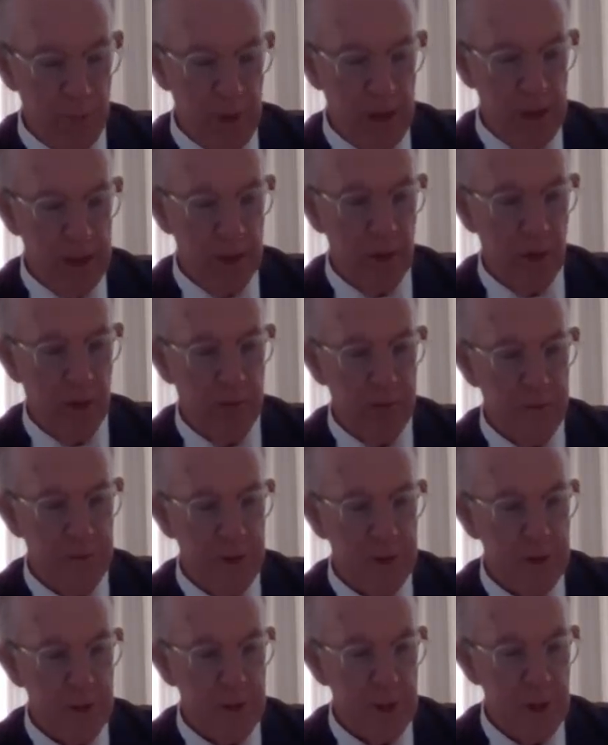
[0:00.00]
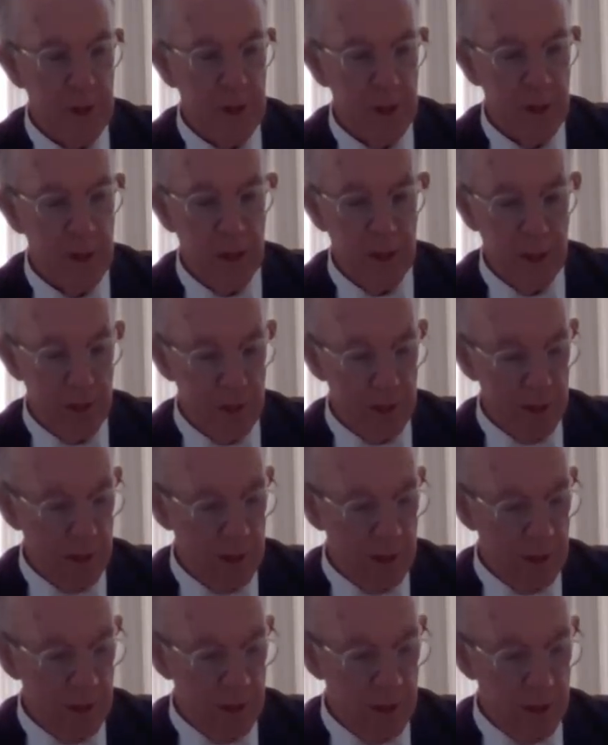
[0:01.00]
paragraph
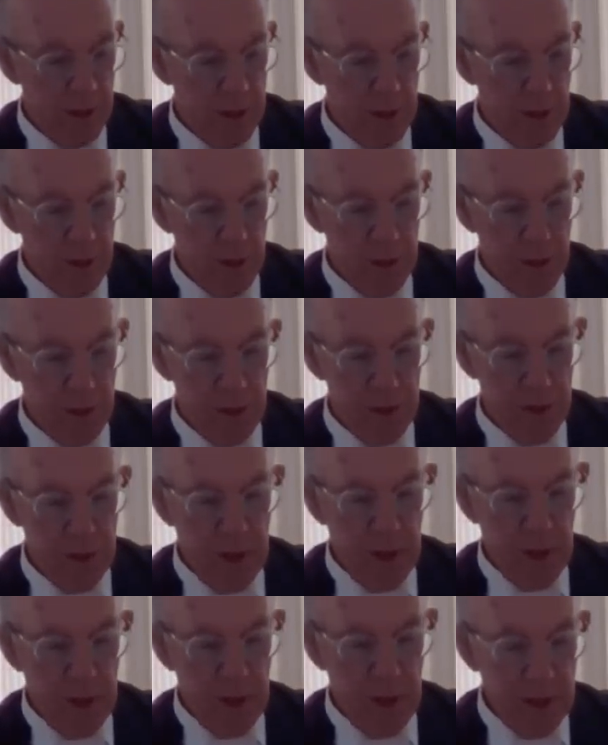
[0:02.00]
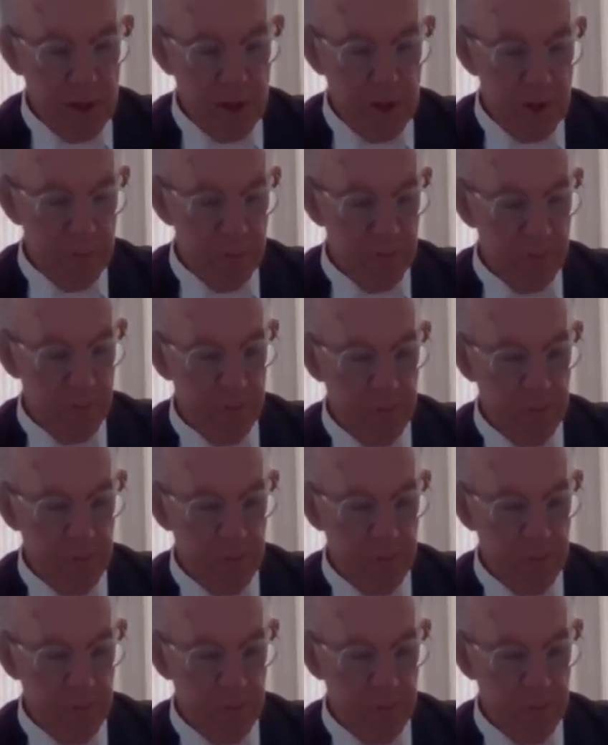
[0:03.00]
36,